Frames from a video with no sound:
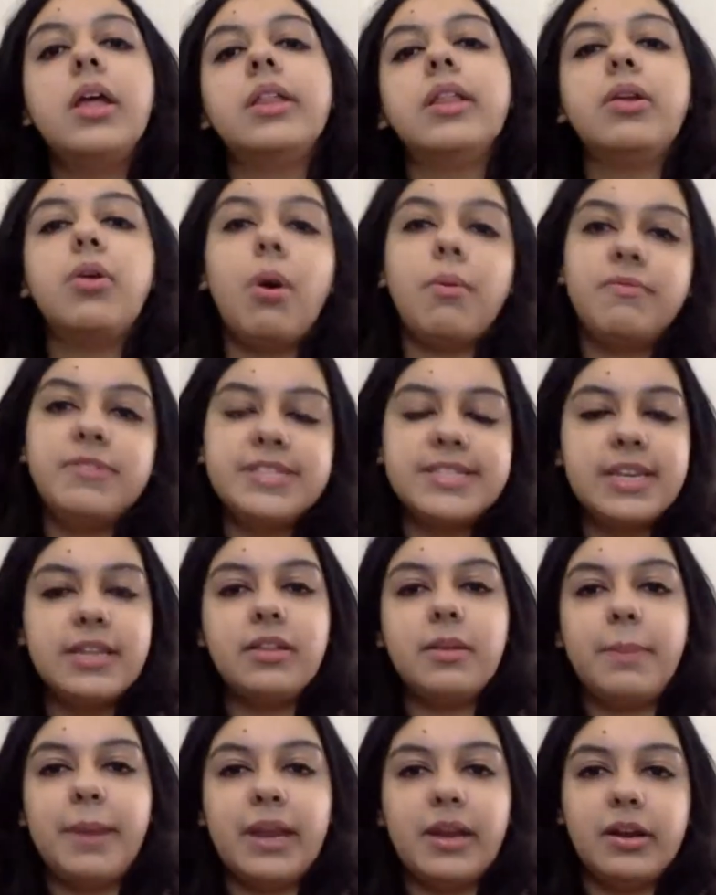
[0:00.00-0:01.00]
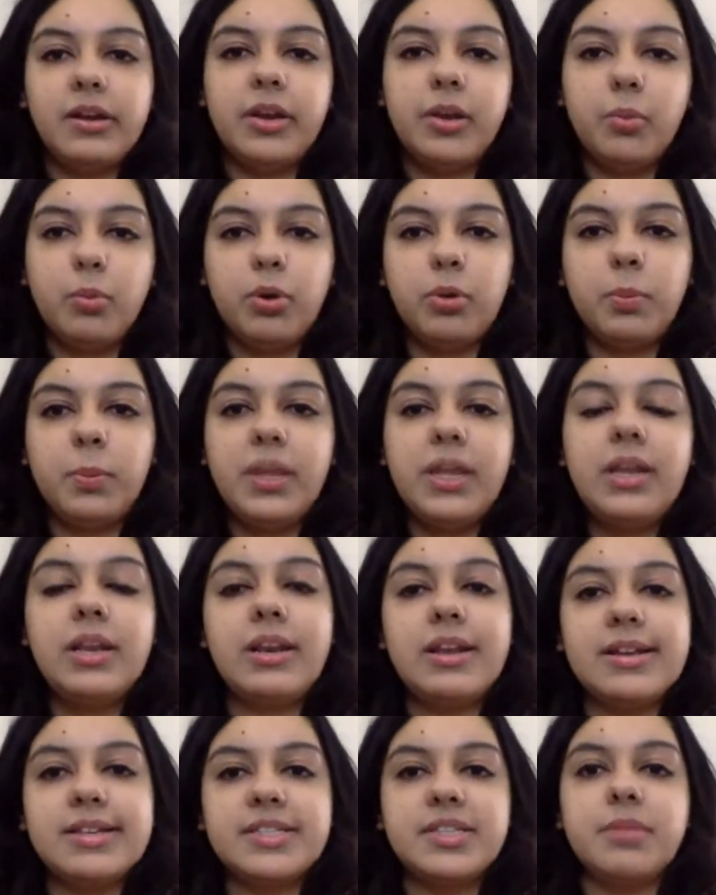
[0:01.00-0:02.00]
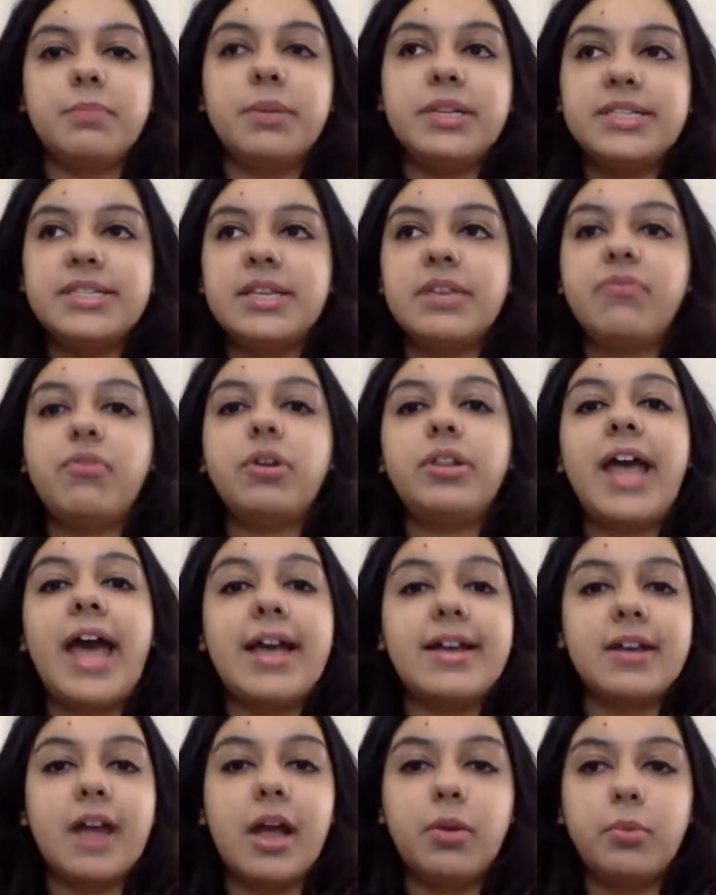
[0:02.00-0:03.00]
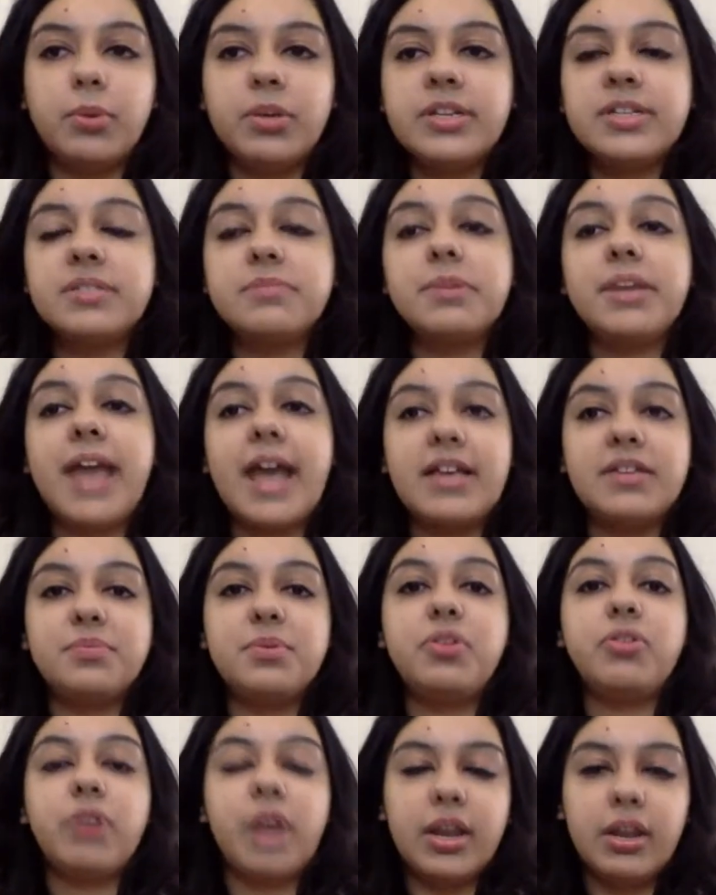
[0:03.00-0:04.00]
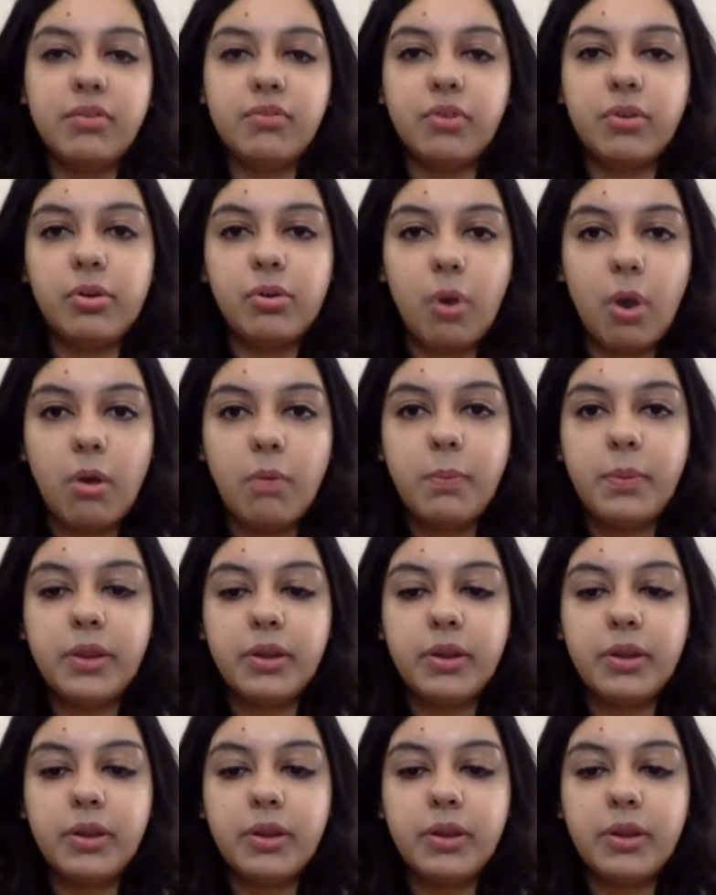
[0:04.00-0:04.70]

Then obviously the penalty would be lesser. But say for the advertisement has been running for a long